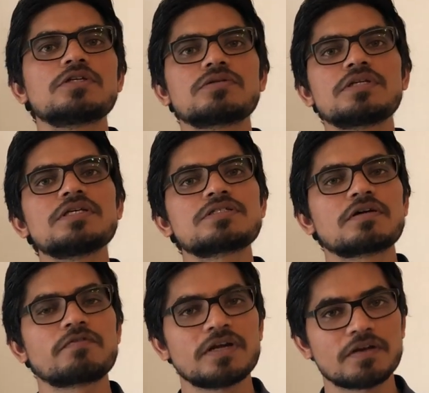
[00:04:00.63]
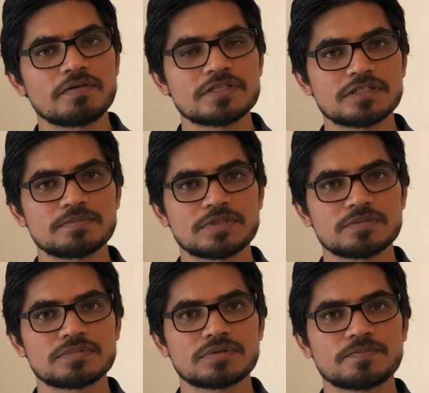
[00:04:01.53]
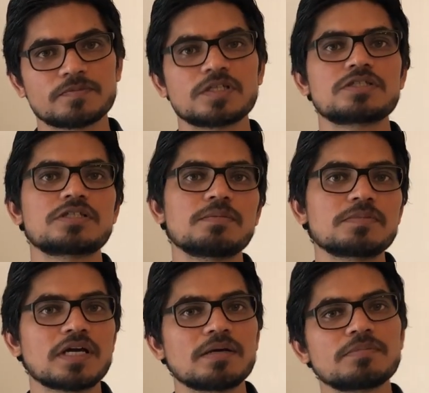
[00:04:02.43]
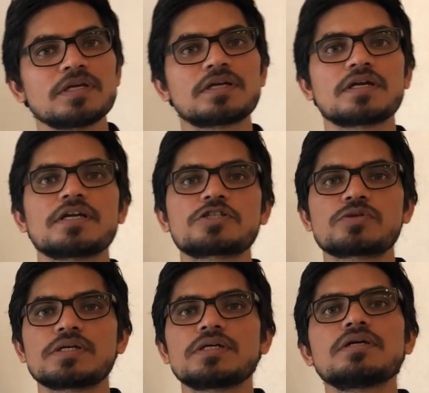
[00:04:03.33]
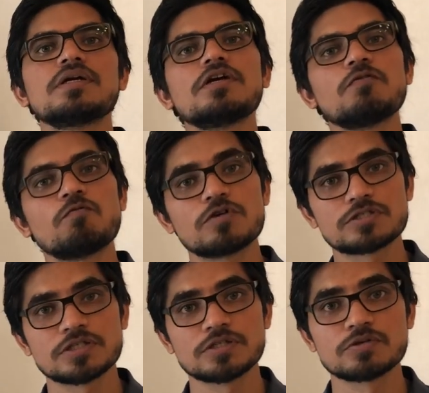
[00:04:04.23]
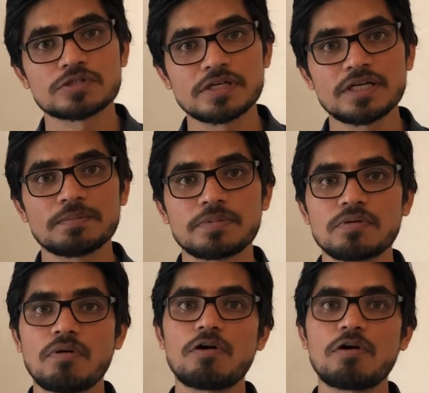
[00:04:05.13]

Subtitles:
So these are frequent symptoms. Sometimes they can actually worsen your sleep,